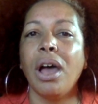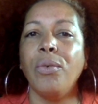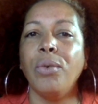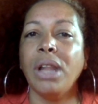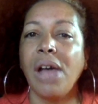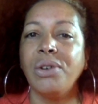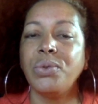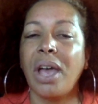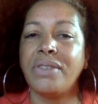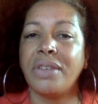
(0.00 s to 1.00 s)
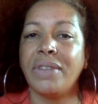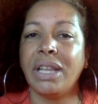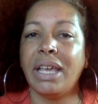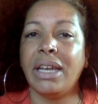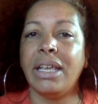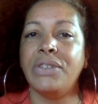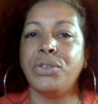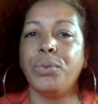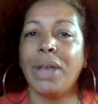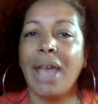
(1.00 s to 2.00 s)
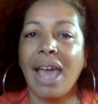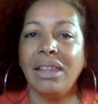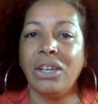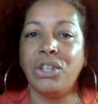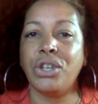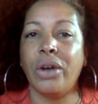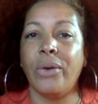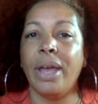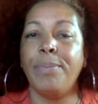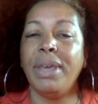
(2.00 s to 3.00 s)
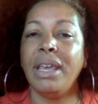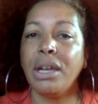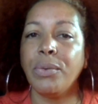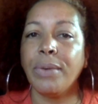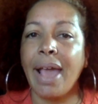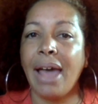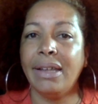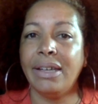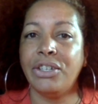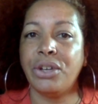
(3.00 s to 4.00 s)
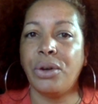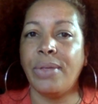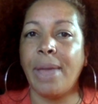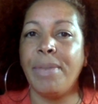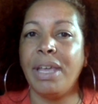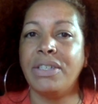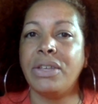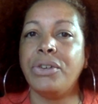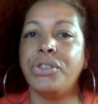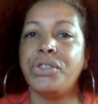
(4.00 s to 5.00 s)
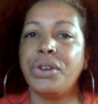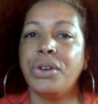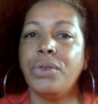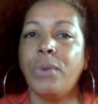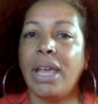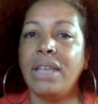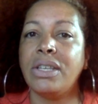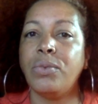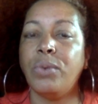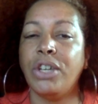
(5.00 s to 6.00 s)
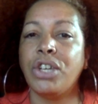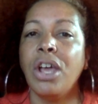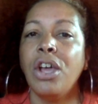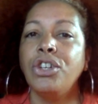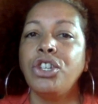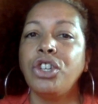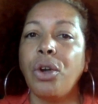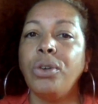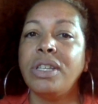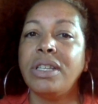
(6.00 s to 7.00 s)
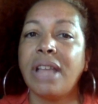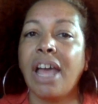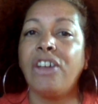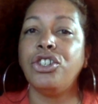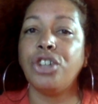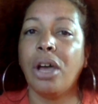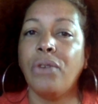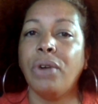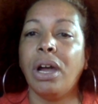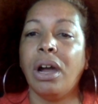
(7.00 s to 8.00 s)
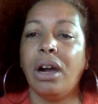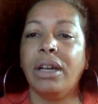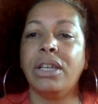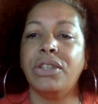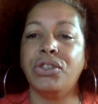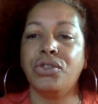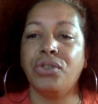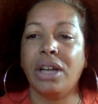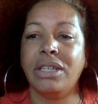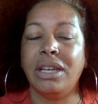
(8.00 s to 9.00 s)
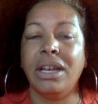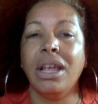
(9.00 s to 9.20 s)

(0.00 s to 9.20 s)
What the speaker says: Real Housewives of Atlanta is a reality show, and being a reality show, that means there are certain ways in which shows in that genre are constructed.